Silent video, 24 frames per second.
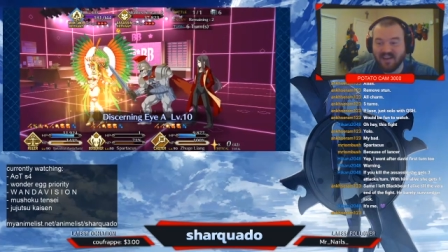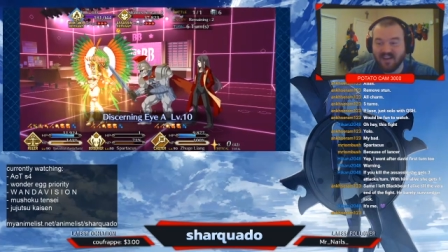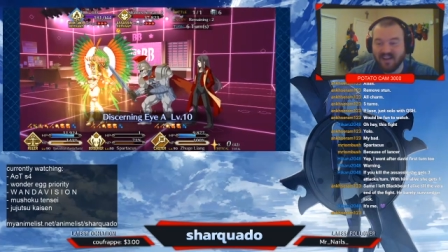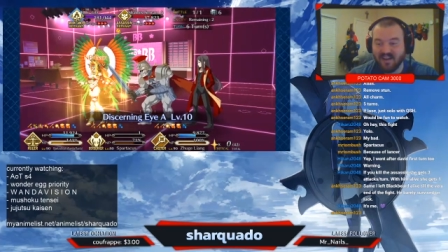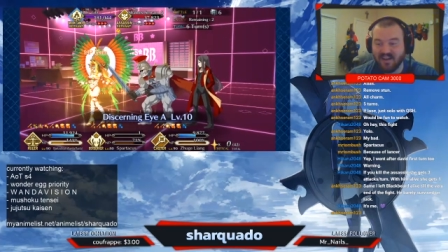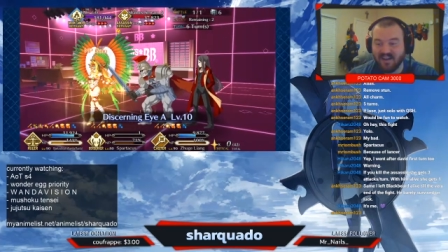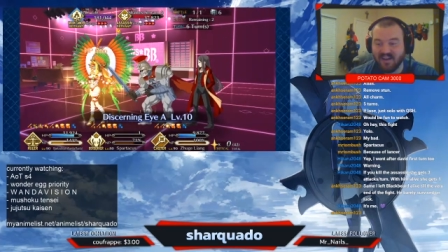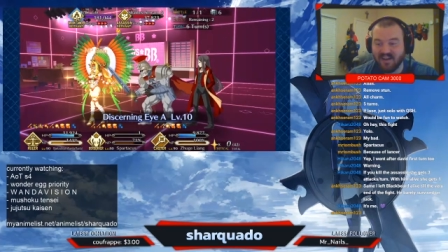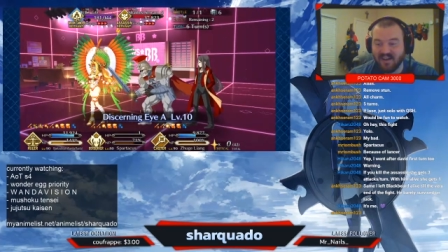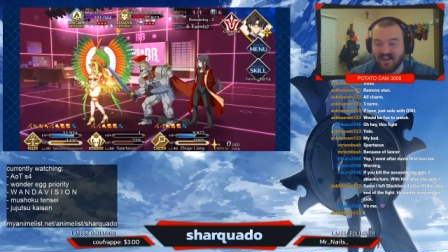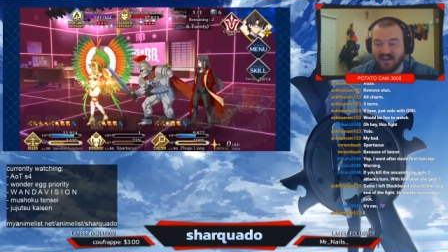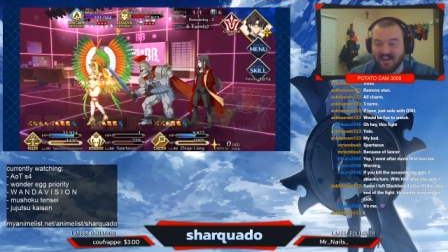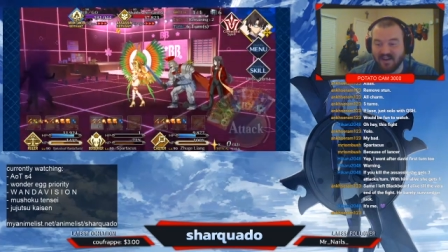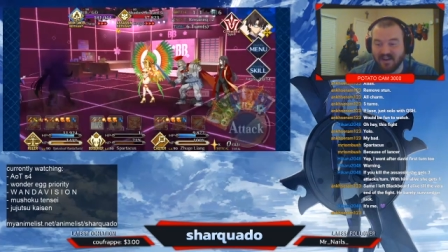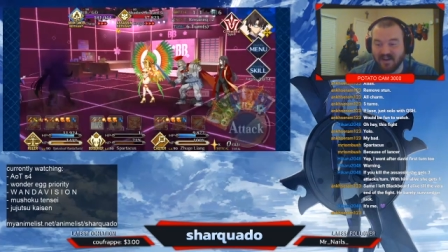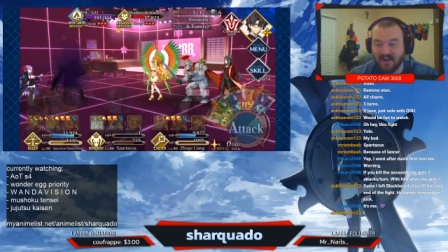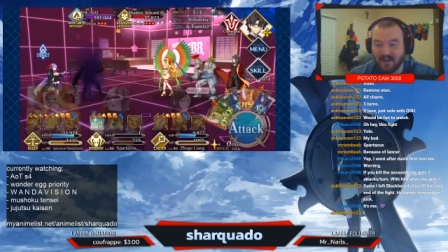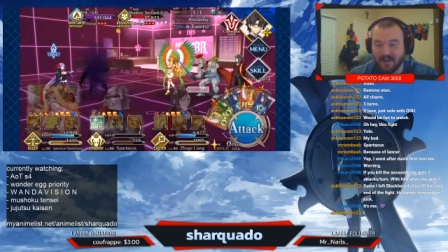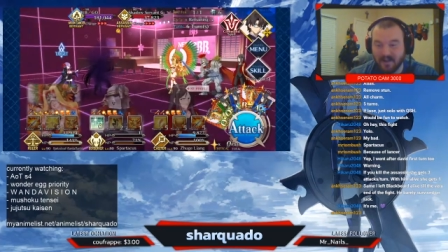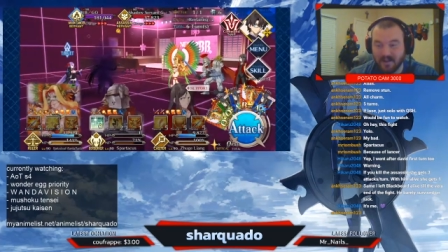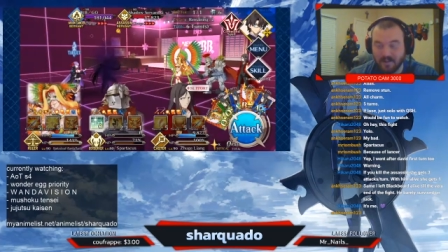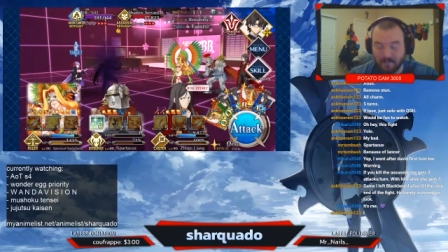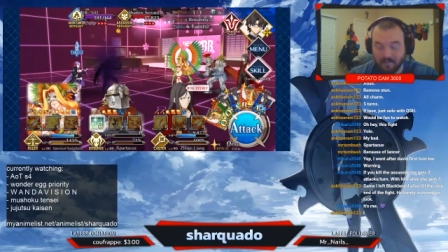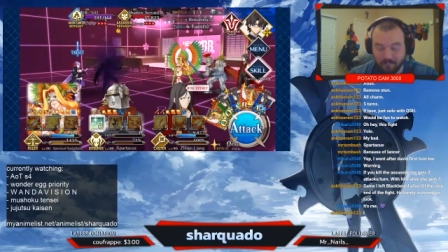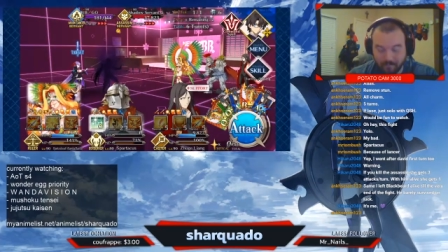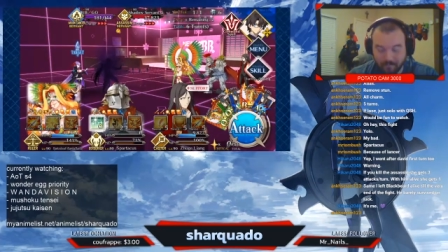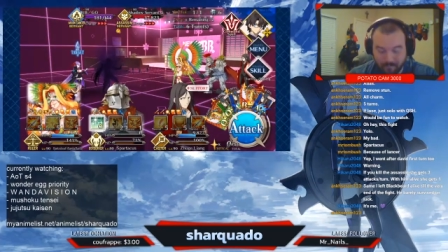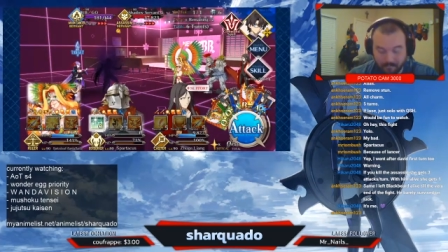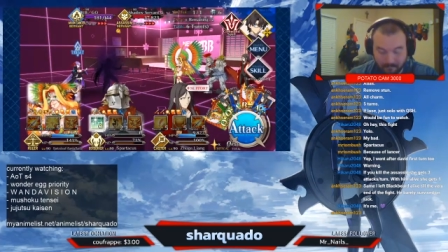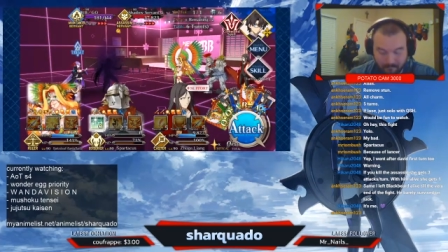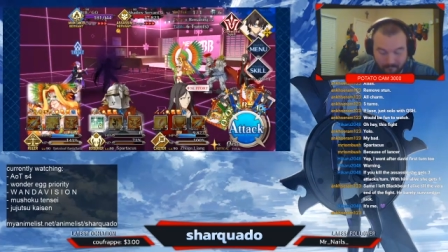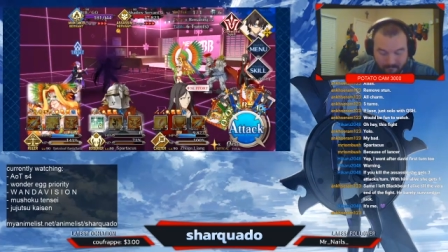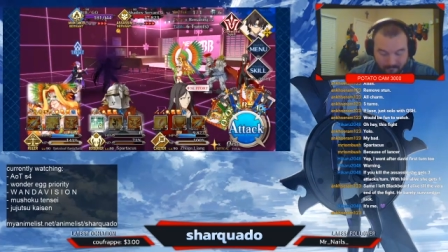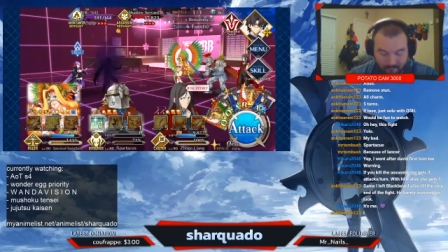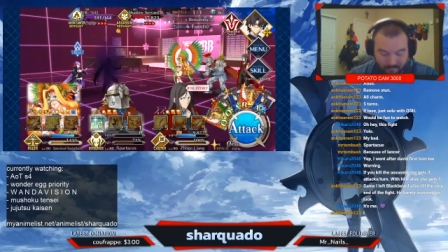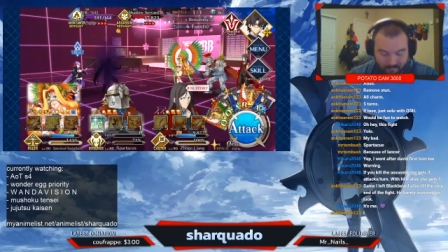Um,
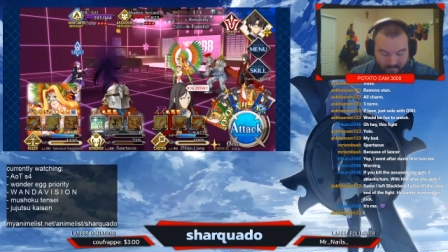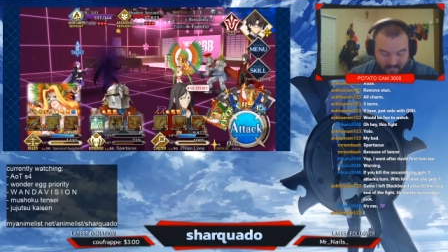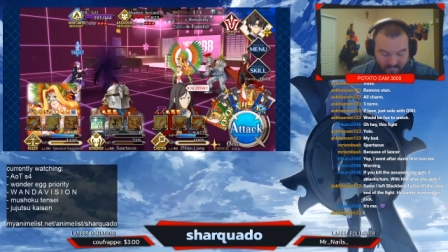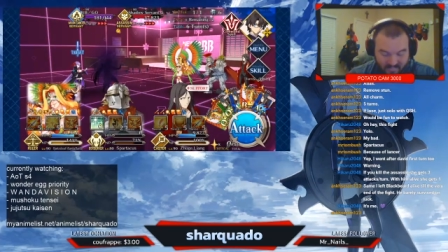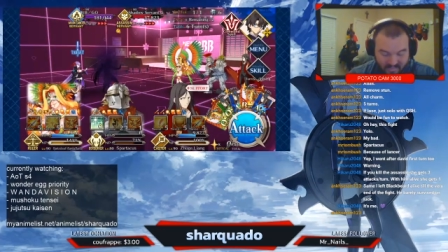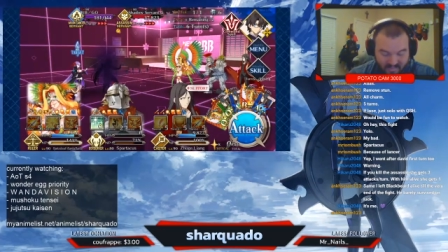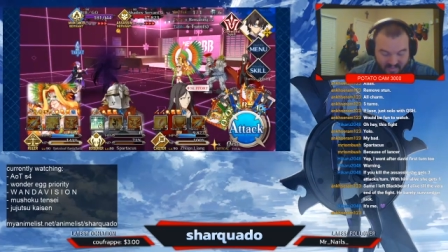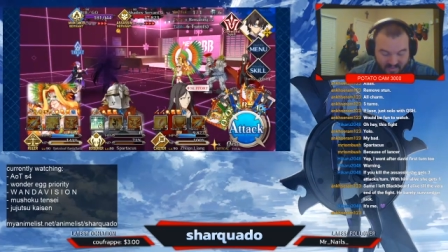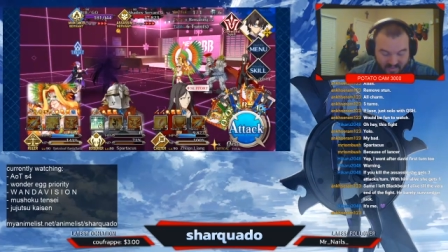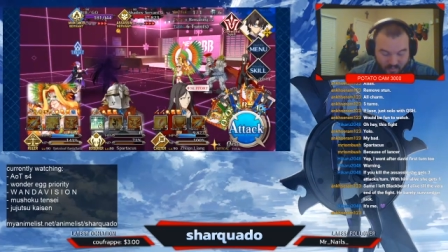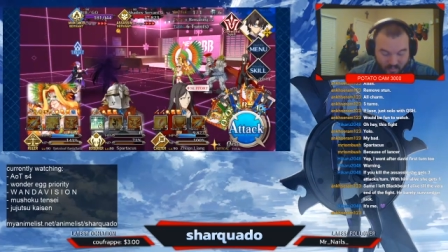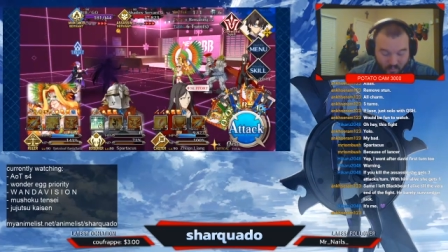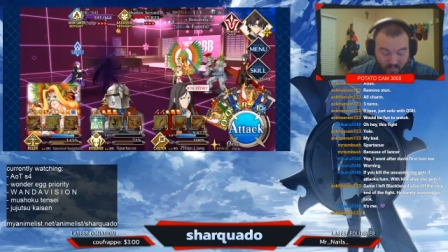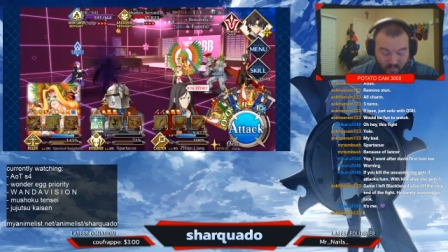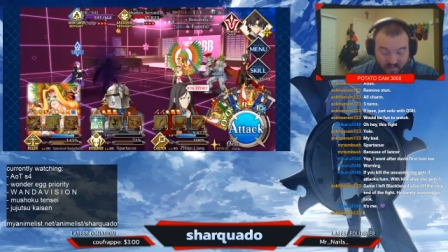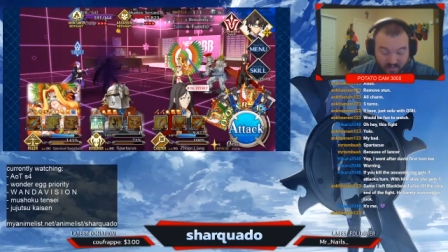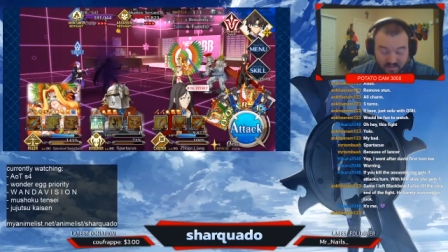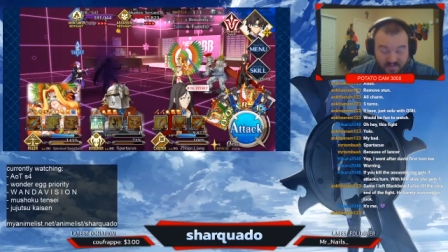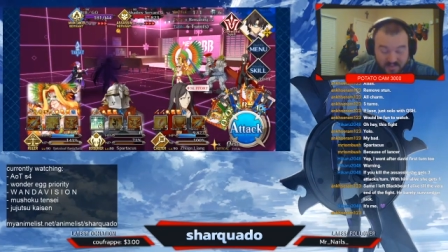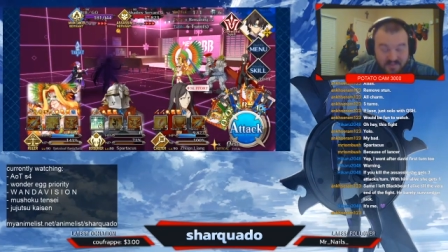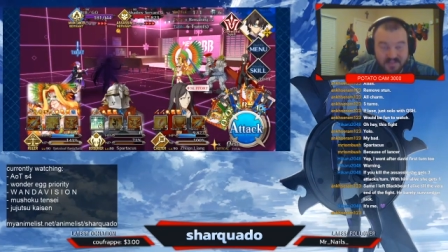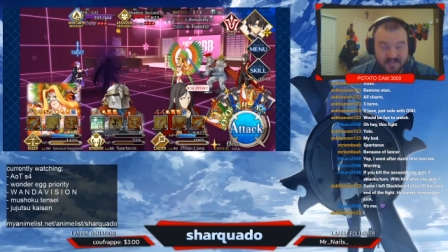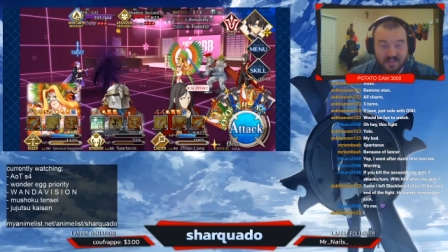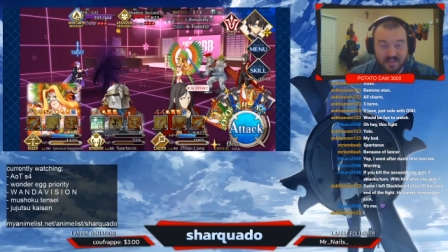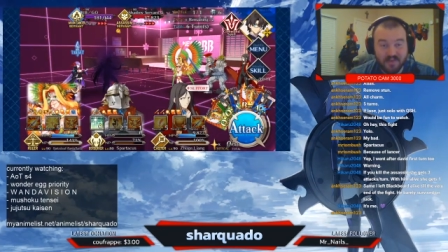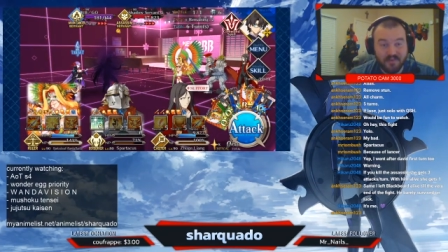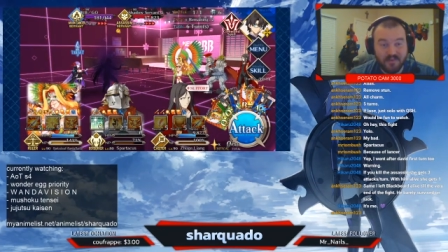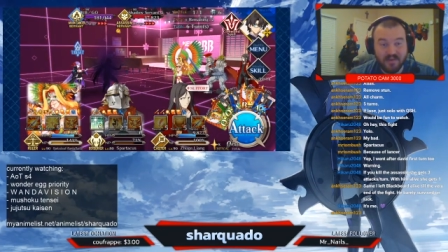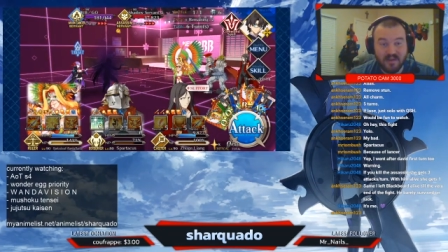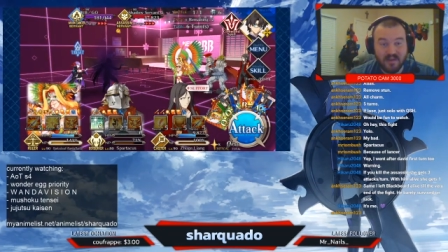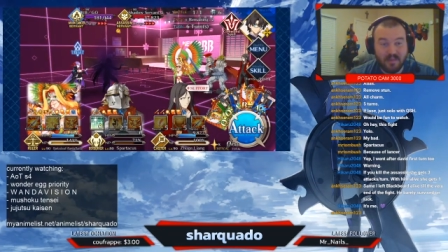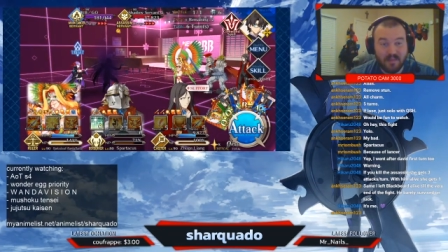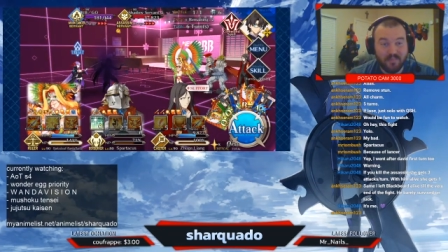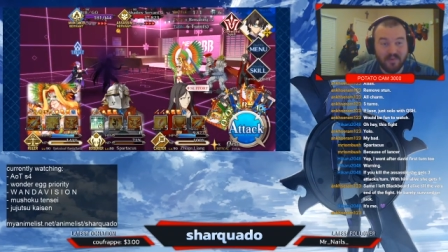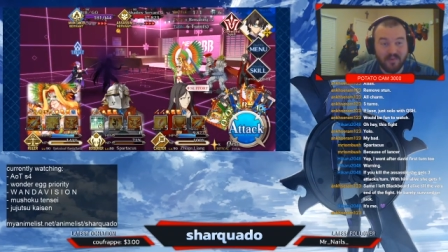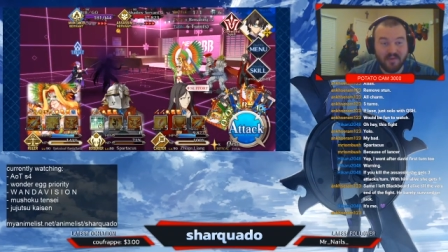we're using the crit
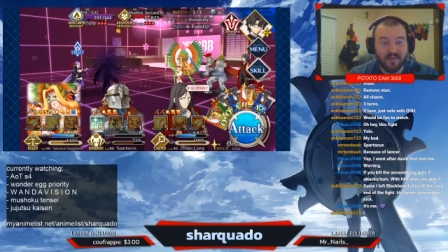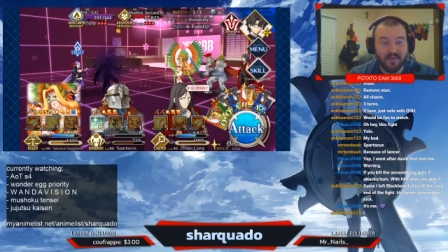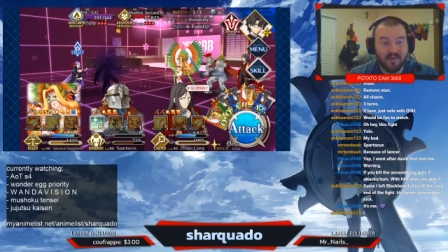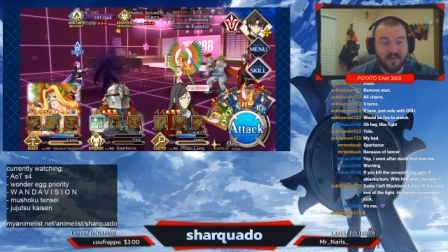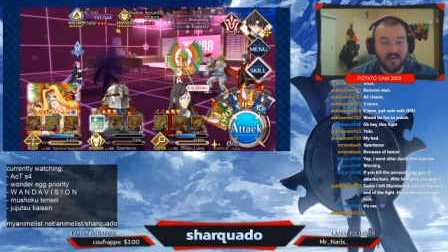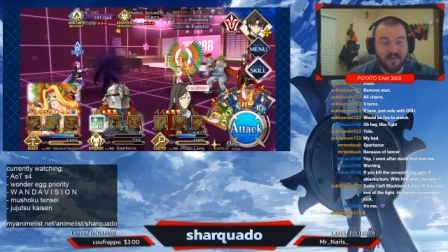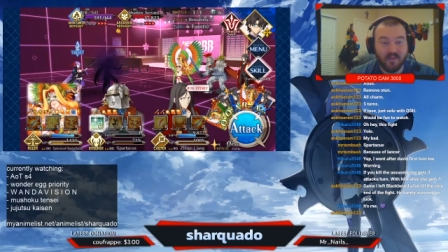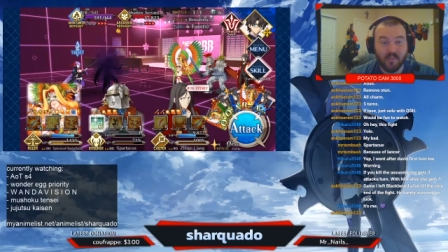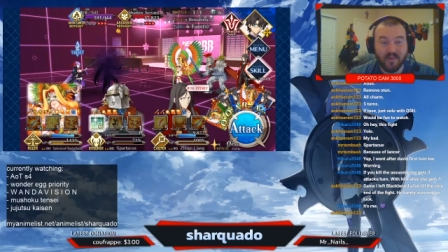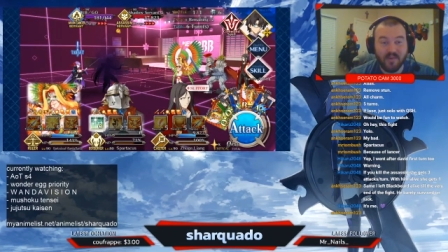up on her.